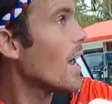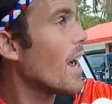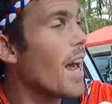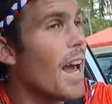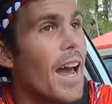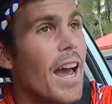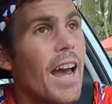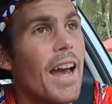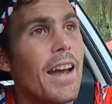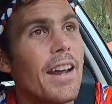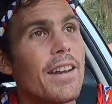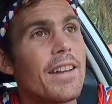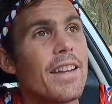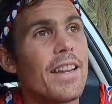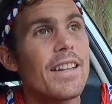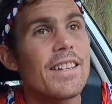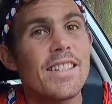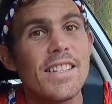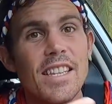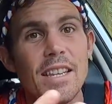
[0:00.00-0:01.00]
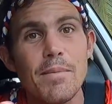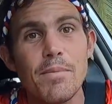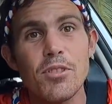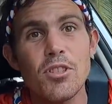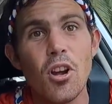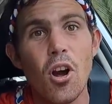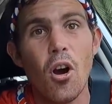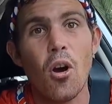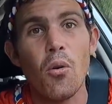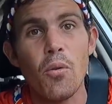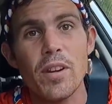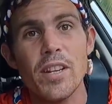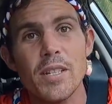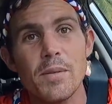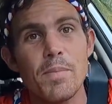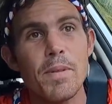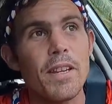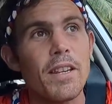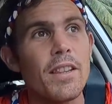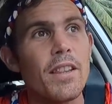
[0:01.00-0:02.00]
and it seems to always
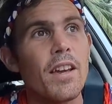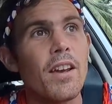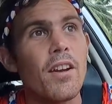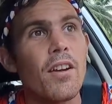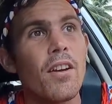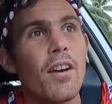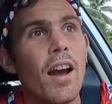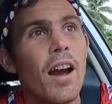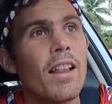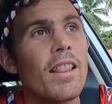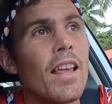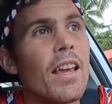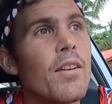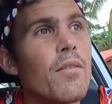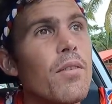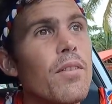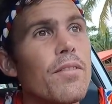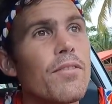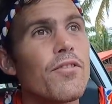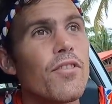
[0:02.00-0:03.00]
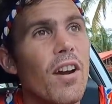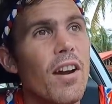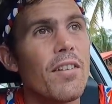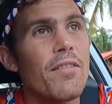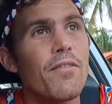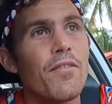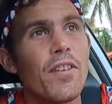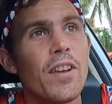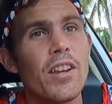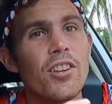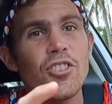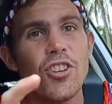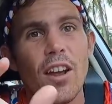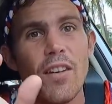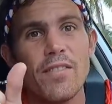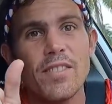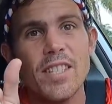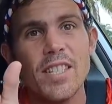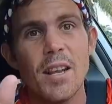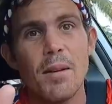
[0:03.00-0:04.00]
be there. I like when fried fish
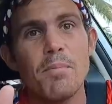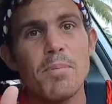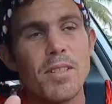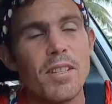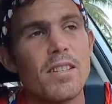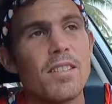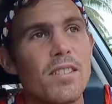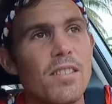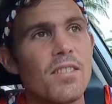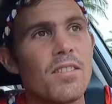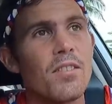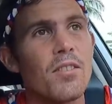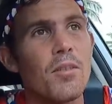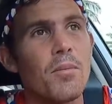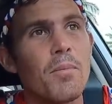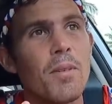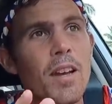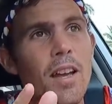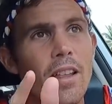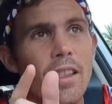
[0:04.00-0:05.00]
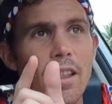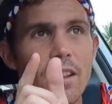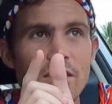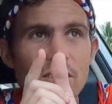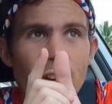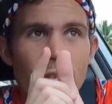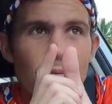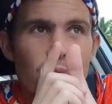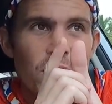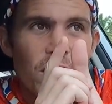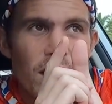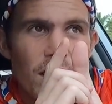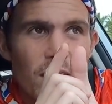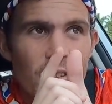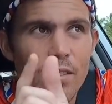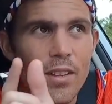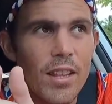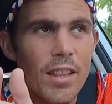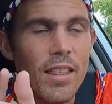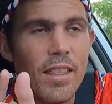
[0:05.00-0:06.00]
have substance to them. That it's not really,
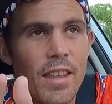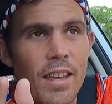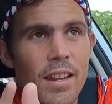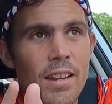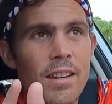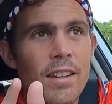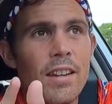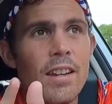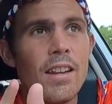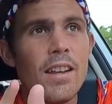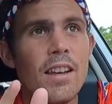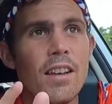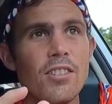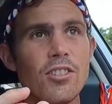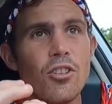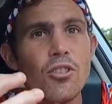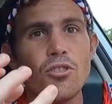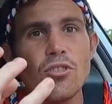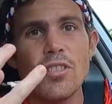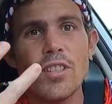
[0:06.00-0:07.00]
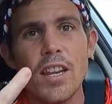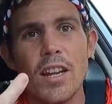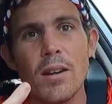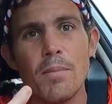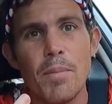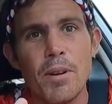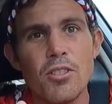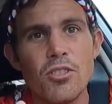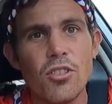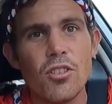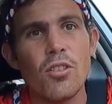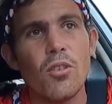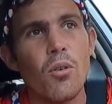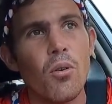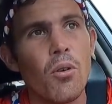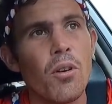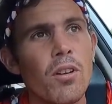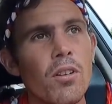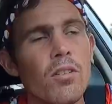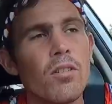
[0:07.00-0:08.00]
really thin, so you don't just get a bunch of the
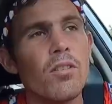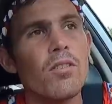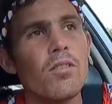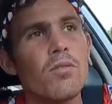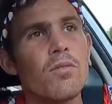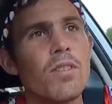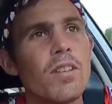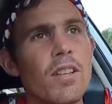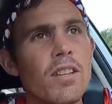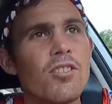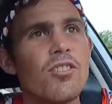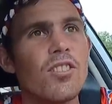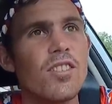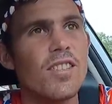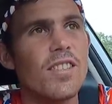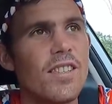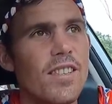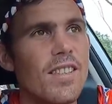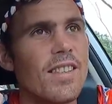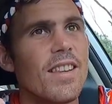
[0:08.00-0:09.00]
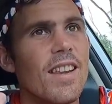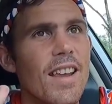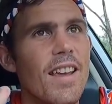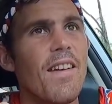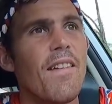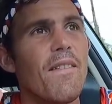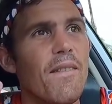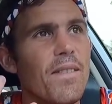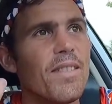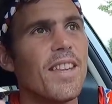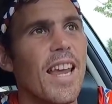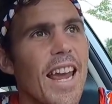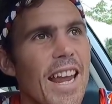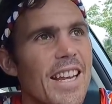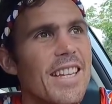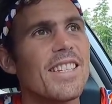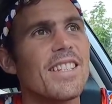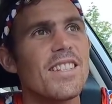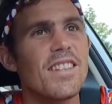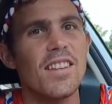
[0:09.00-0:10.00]
oil. You really just
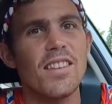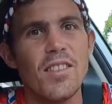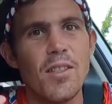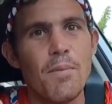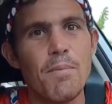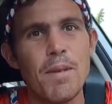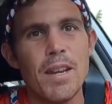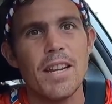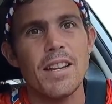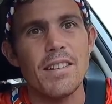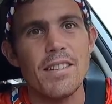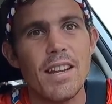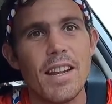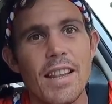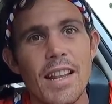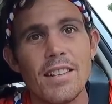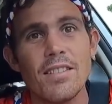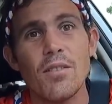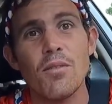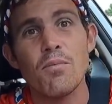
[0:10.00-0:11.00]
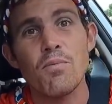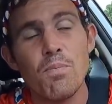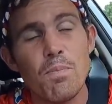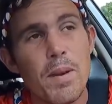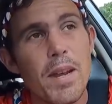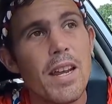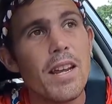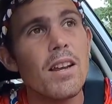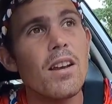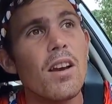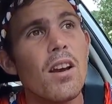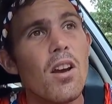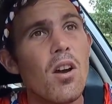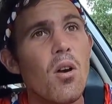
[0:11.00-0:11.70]
taste the meat, and and that's a big